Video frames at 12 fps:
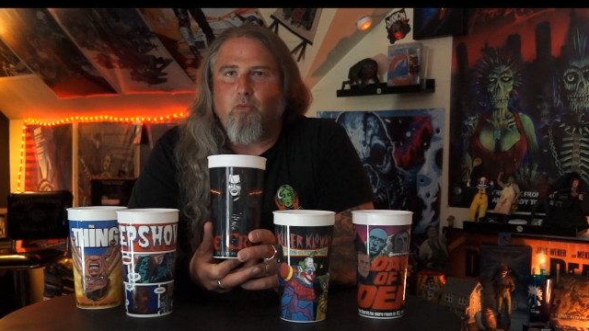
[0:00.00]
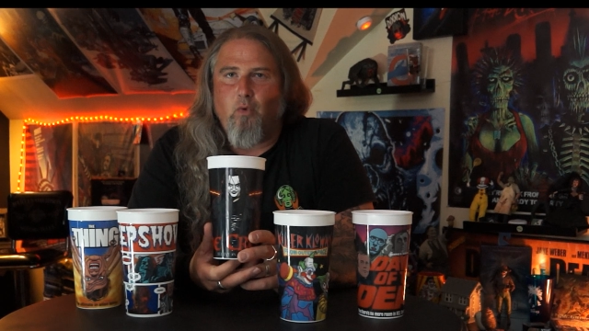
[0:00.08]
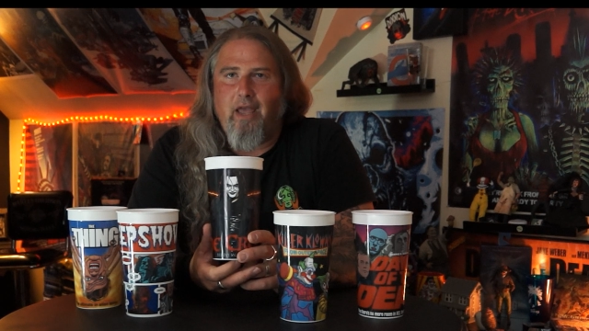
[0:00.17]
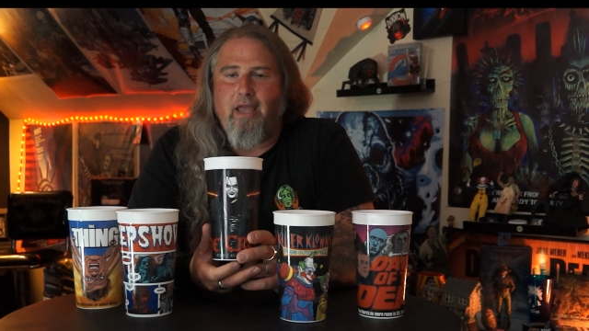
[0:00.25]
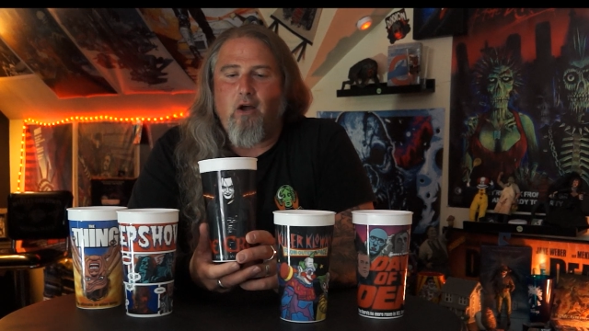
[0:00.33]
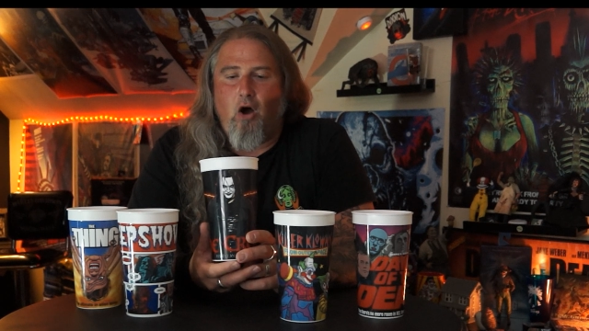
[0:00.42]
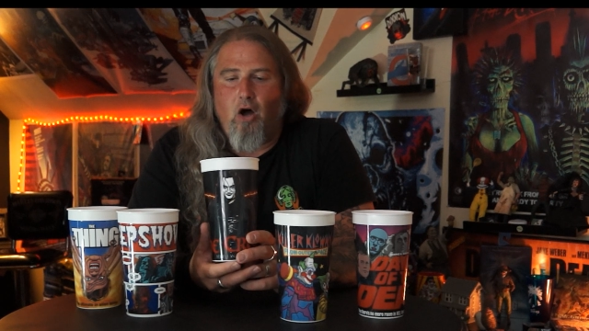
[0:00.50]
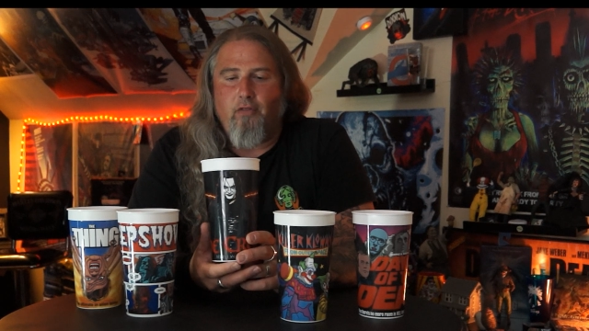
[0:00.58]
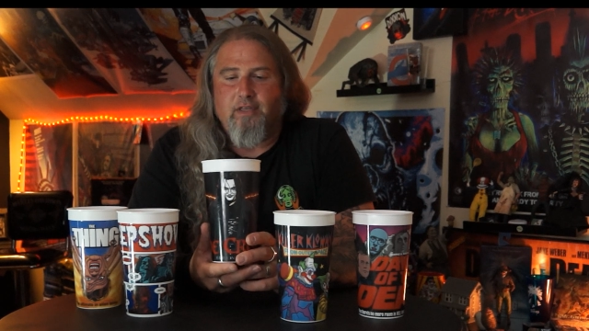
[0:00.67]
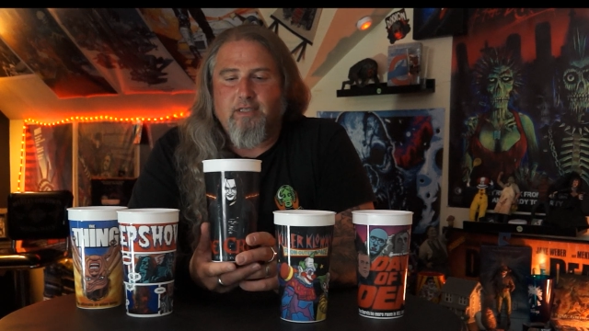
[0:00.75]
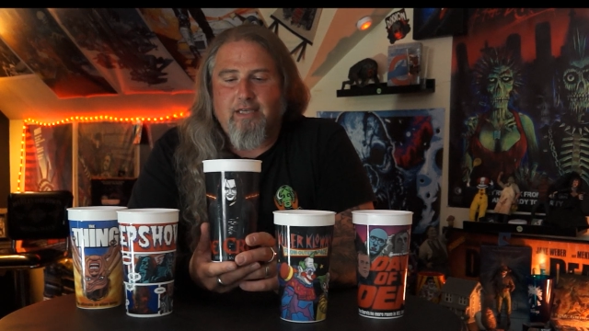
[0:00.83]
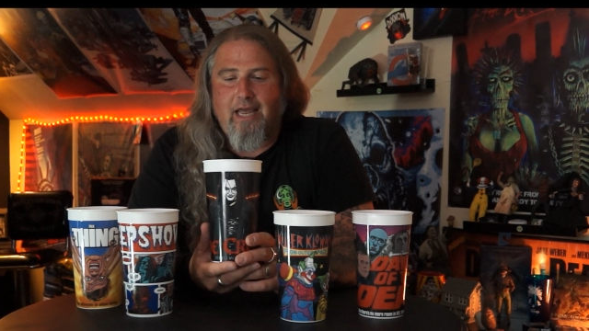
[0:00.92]
away
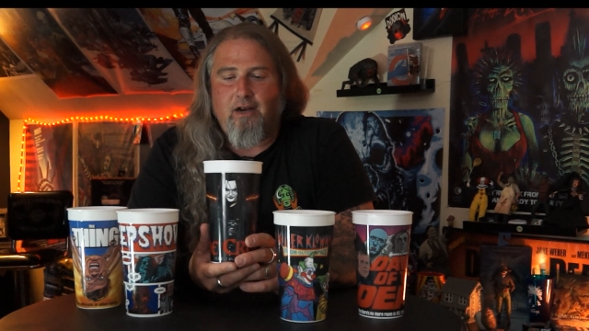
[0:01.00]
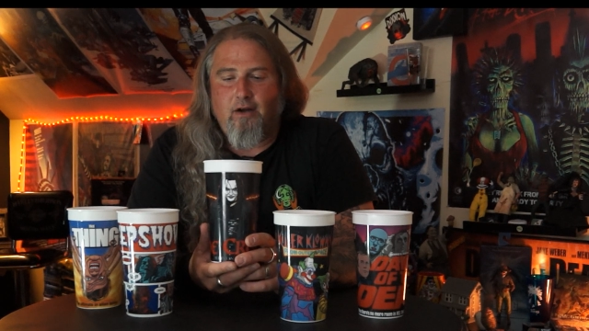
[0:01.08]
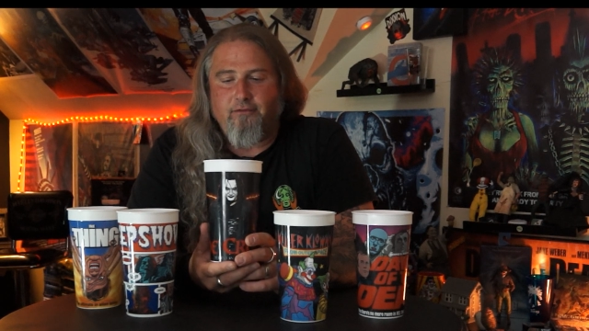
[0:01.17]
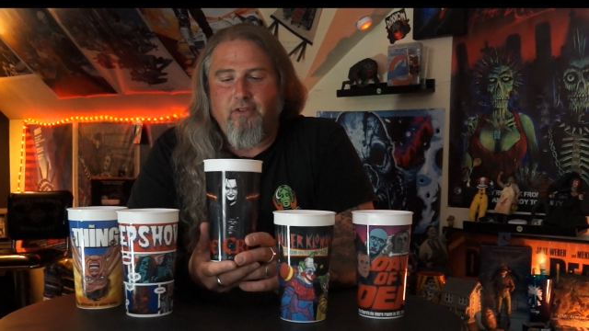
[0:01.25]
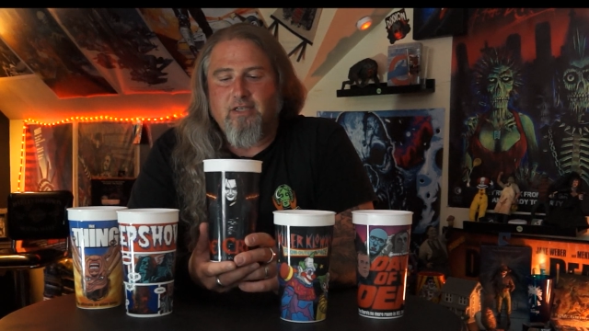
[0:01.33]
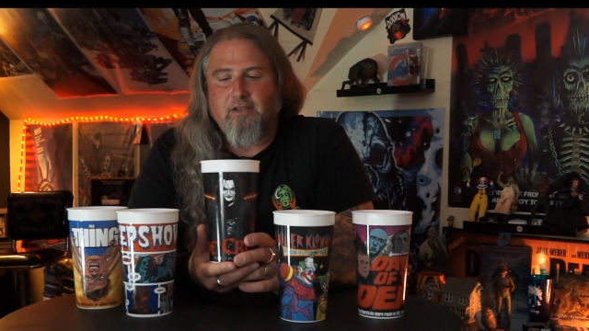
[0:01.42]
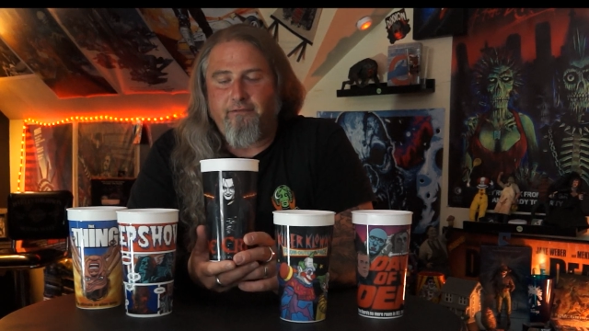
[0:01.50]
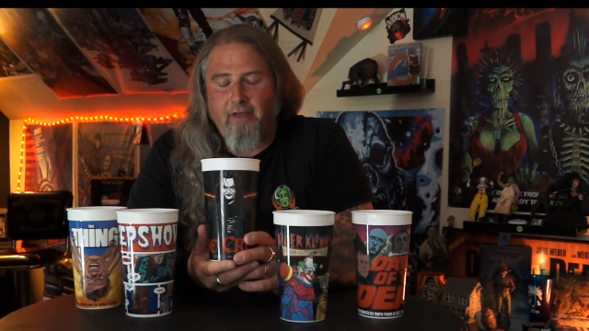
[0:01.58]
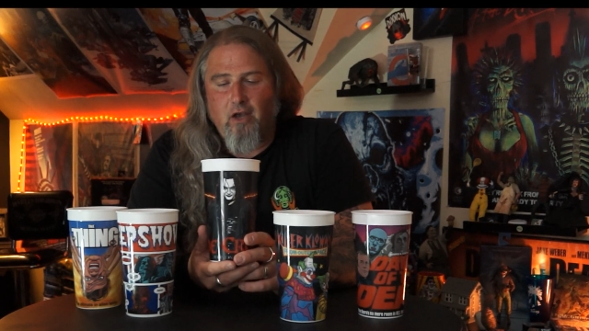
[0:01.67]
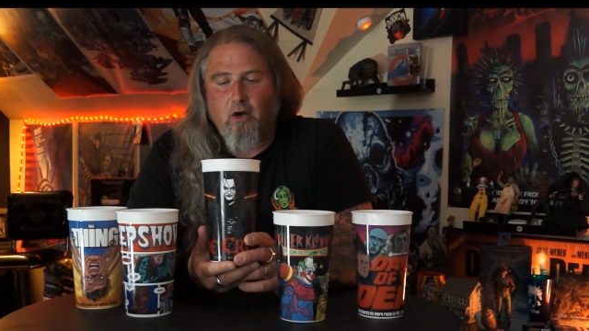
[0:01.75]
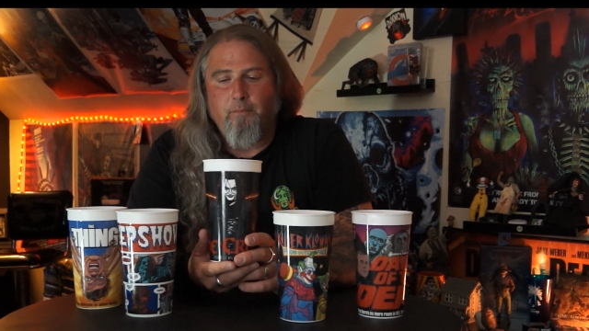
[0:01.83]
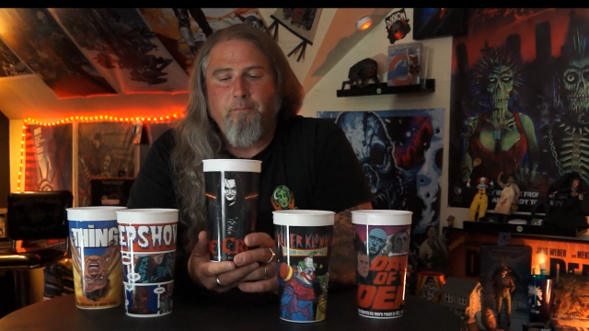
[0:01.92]
on the set of this
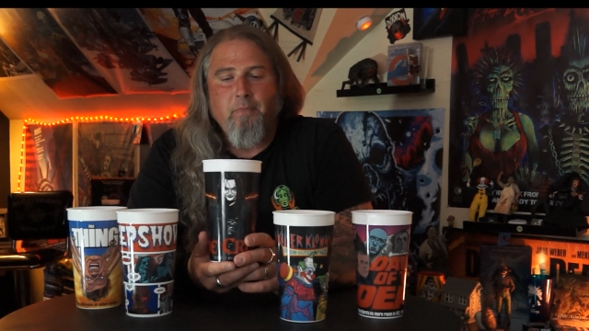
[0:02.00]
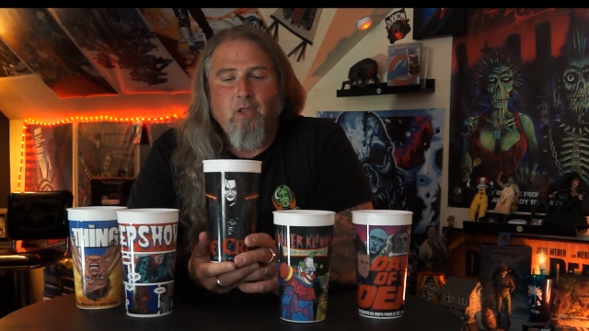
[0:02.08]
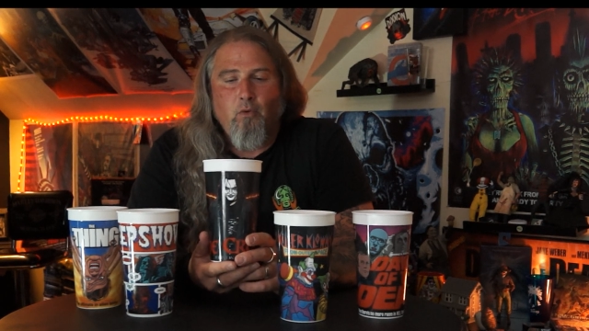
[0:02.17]
film,